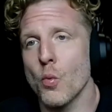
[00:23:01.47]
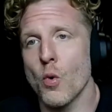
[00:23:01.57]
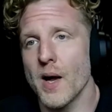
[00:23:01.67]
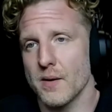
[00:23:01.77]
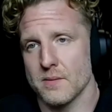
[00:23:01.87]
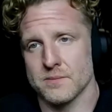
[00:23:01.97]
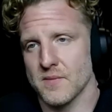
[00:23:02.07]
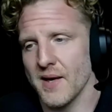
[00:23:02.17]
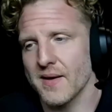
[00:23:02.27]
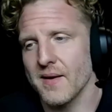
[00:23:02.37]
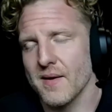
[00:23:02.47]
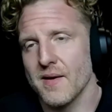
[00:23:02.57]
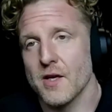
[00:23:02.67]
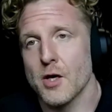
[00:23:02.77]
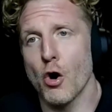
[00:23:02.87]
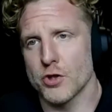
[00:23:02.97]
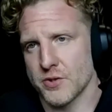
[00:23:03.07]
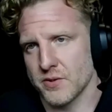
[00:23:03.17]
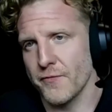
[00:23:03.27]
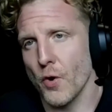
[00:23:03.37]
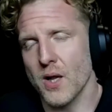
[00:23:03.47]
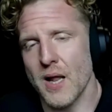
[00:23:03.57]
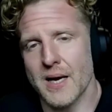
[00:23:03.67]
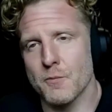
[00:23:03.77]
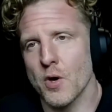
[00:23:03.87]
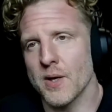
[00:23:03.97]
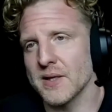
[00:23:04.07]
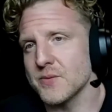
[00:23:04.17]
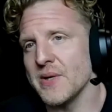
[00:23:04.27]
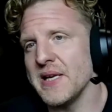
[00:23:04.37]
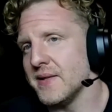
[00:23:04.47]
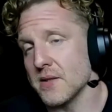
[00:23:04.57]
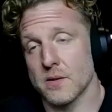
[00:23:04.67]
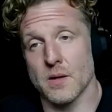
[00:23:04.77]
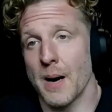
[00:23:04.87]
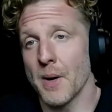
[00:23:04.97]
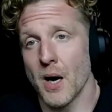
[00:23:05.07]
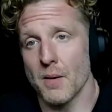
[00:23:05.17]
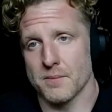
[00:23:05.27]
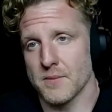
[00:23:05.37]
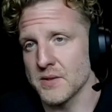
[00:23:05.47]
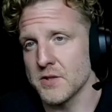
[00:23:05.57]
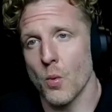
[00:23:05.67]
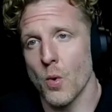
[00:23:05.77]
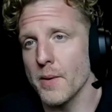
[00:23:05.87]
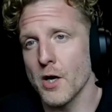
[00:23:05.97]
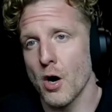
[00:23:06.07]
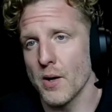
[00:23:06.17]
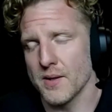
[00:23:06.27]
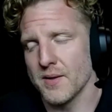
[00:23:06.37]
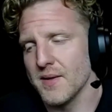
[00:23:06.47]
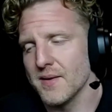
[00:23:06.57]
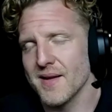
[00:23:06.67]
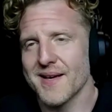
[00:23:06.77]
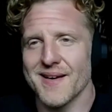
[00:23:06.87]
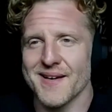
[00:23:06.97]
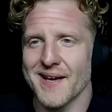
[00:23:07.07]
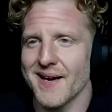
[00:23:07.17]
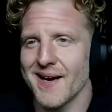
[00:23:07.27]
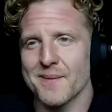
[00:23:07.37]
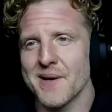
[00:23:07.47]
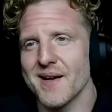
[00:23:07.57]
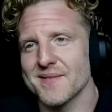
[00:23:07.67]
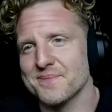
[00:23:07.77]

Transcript: what. Like, coach, it's 4:00 in the morning. We need this. I'm up. Let's go. Where are we going? Like, again, I'm not.